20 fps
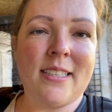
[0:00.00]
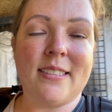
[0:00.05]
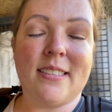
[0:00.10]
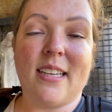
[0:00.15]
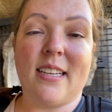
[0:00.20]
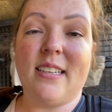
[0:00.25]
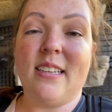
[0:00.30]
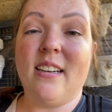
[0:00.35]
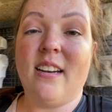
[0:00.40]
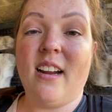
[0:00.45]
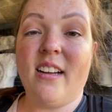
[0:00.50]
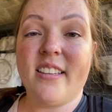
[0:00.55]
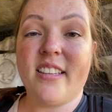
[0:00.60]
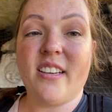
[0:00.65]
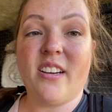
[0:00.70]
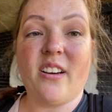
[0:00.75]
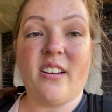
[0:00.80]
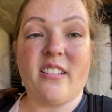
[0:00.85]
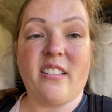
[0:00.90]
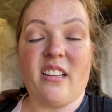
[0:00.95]
Said
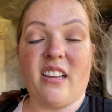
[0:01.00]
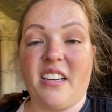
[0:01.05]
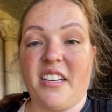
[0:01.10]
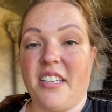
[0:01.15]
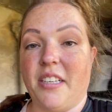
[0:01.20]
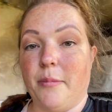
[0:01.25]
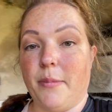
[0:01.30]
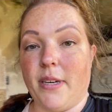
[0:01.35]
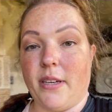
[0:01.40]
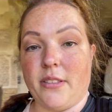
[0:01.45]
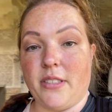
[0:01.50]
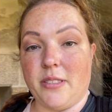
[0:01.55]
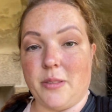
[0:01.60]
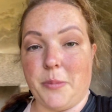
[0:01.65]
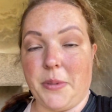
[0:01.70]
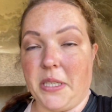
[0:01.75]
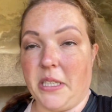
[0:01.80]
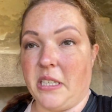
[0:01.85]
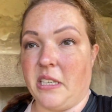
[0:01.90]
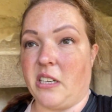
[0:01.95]
nothing online about this
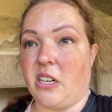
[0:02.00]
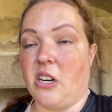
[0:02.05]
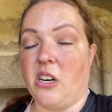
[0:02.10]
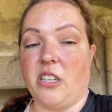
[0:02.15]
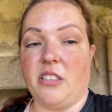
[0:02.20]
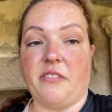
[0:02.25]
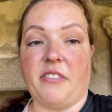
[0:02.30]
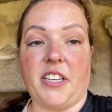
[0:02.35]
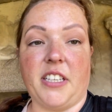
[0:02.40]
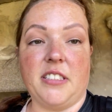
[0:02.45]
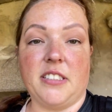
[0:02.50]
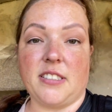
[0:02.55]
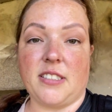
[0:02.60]
being a convent,